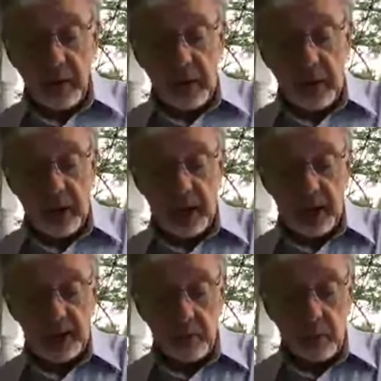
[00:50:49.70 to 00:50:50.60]
and
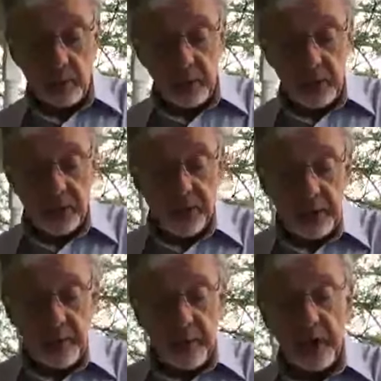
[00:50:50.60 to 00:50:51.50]
it's
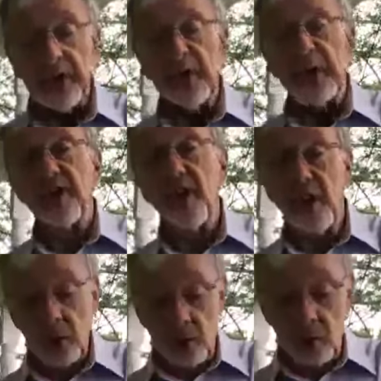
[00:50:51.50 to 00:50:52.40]
producing for us an
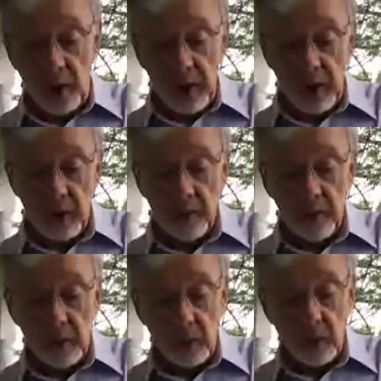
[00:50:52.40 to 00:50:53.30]
eternal weight of
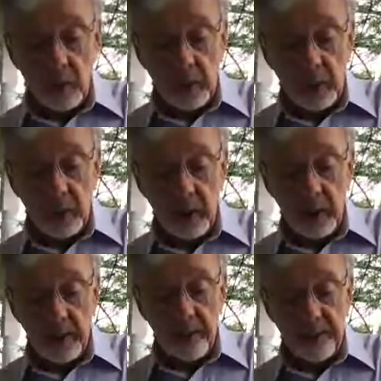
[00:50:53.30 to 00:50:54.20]
glory
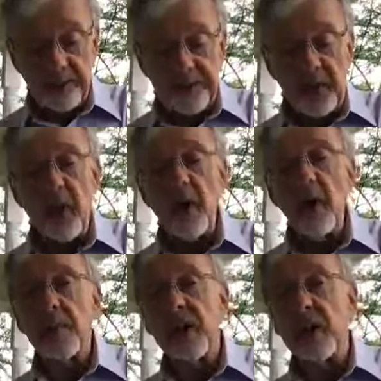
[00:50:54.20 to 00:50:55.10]

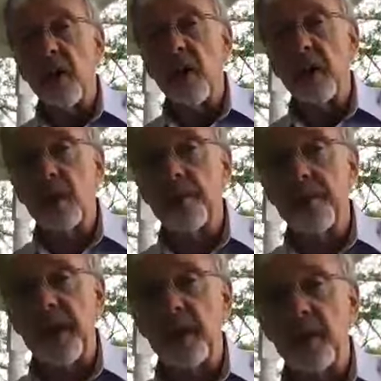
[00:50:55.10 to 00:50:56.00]
far beyond
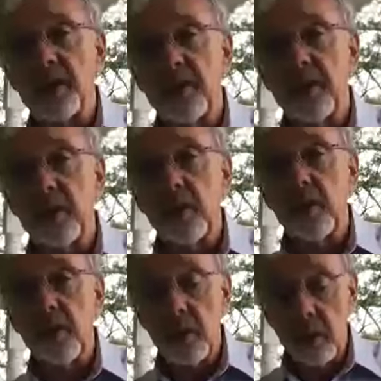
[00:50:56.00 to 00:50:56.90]
comparison.
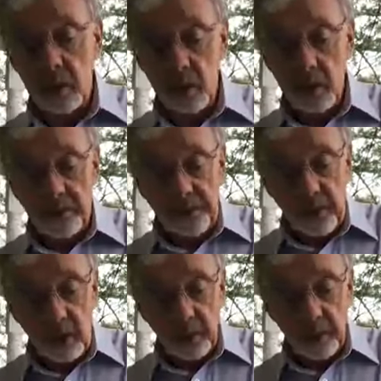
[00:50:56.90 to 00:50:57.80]

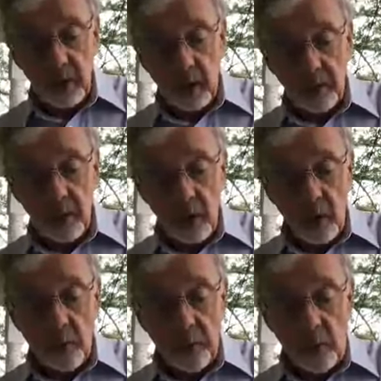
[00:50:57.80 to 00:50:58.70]
Far beyond.
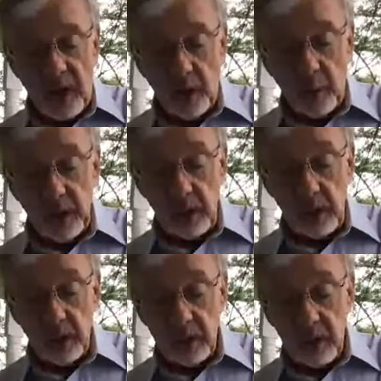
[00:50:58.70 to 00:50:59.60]
Why we
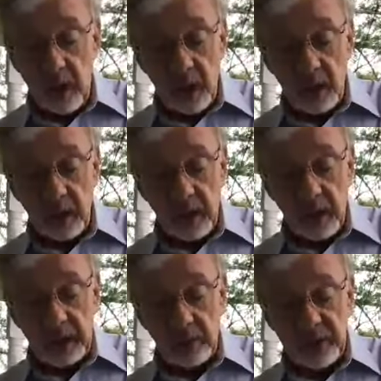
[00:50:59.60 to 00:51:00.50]
look not at the
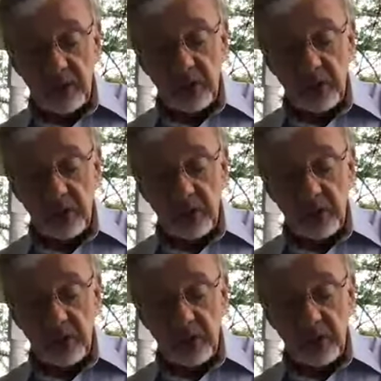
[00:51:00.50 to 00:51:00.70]
things which are